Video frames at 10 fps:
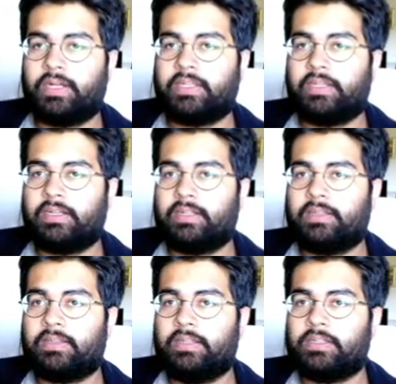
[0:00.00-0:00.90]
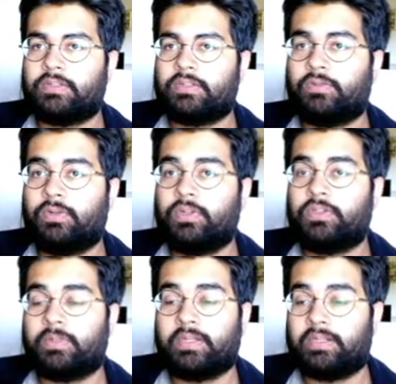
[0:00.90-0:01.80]
think it is going to
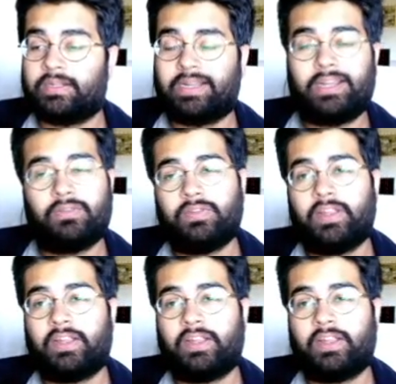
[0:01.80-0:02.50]
be kind of like